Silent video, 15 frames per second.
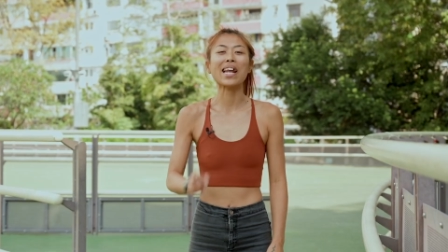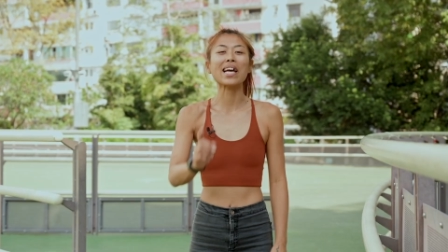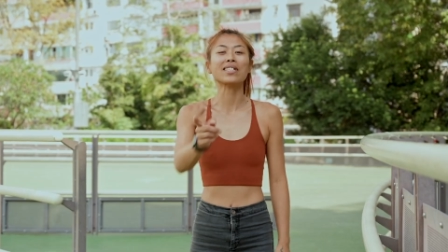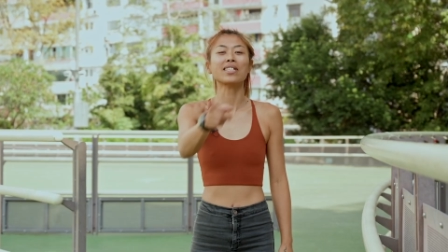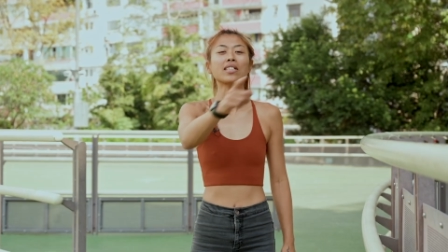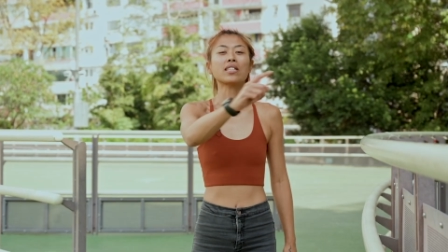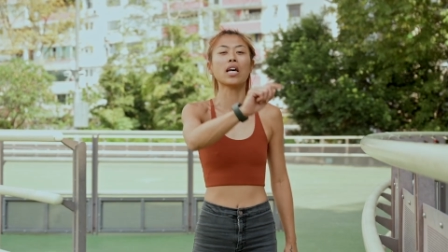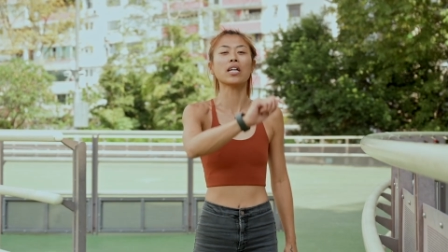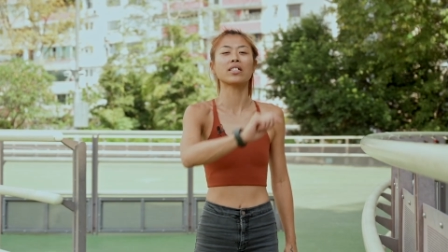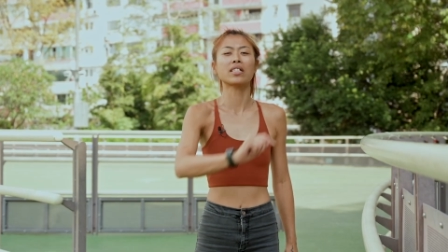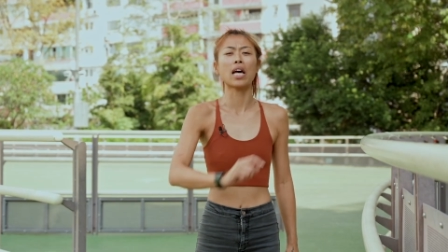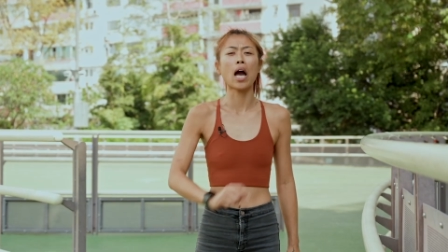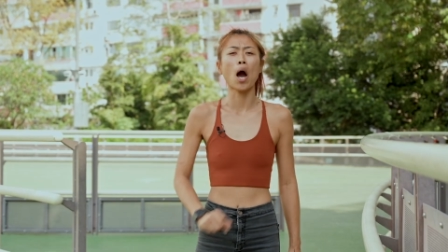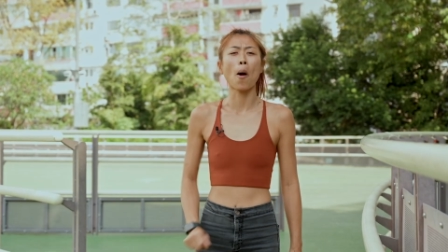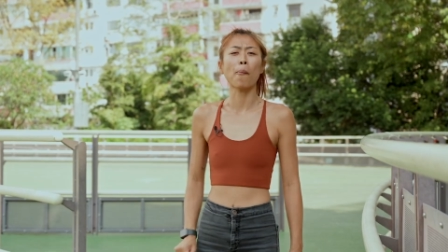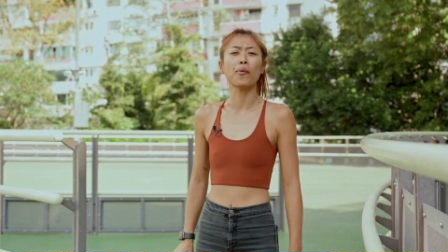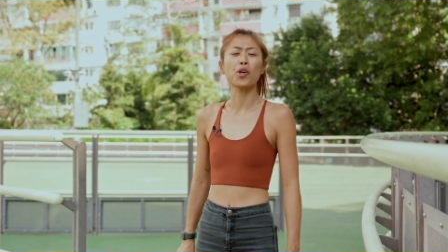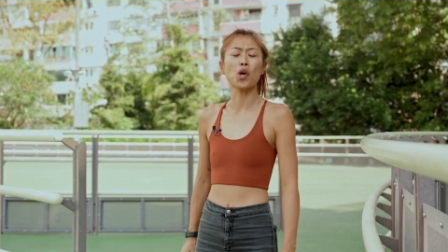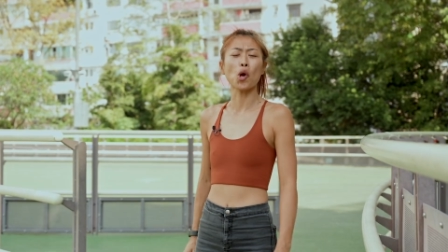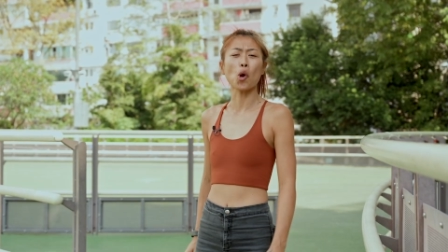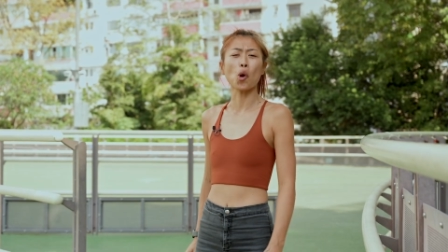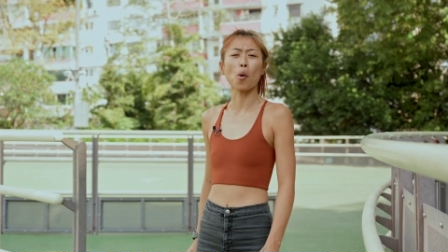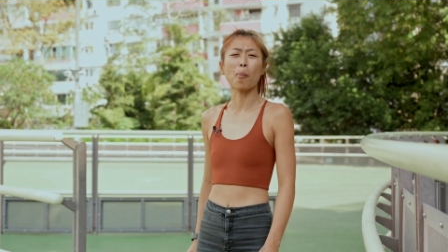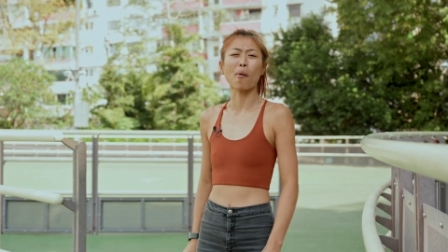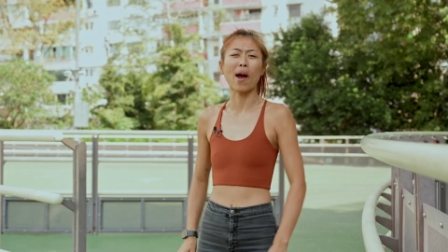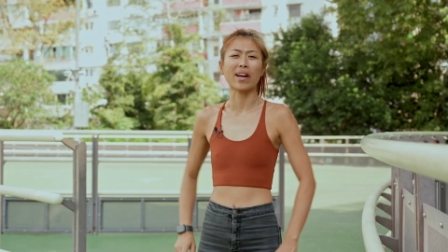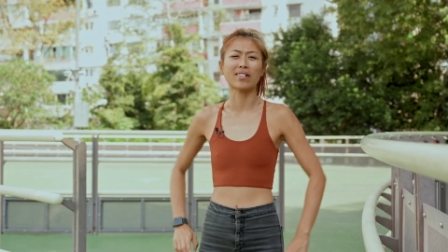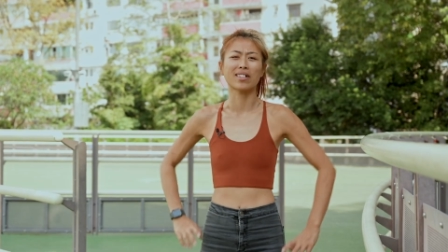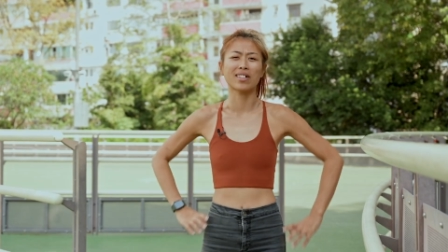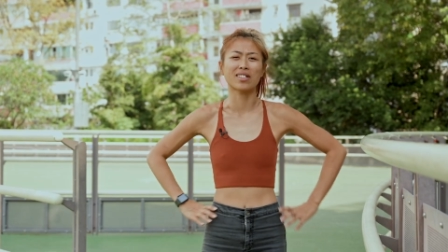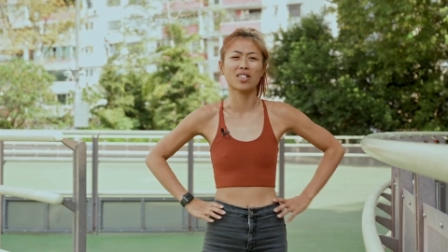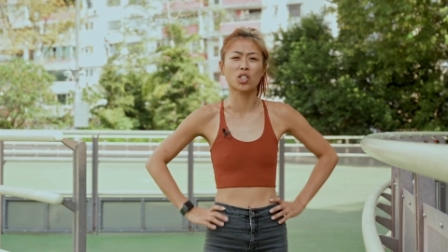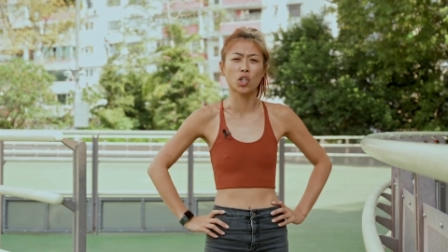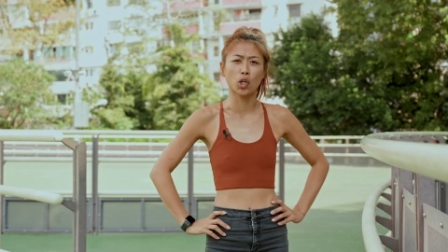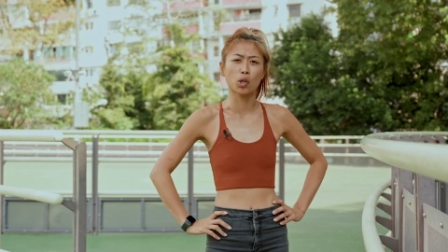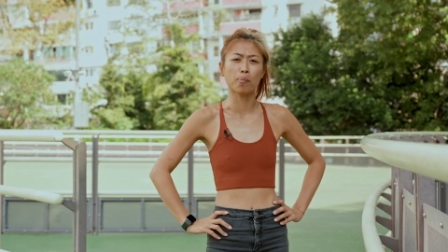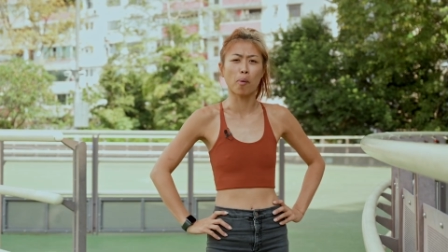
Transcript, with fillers: an exercise to help you practice good